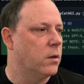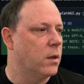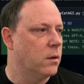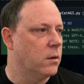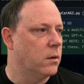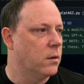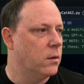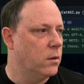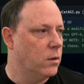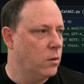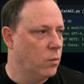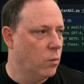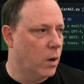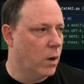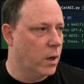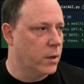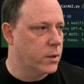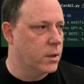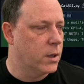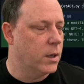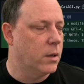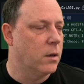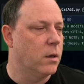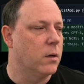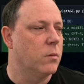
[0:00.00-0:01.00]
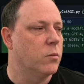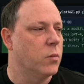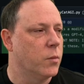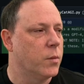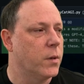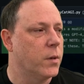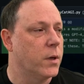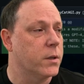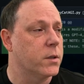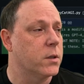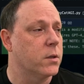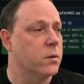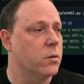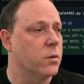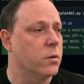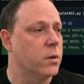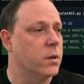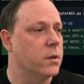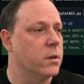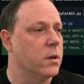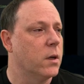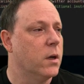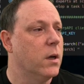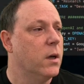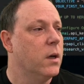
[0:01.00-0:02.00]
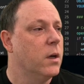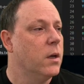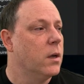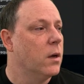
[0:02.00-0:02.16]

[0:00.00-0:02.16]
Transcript: then you watch GitHub repositories.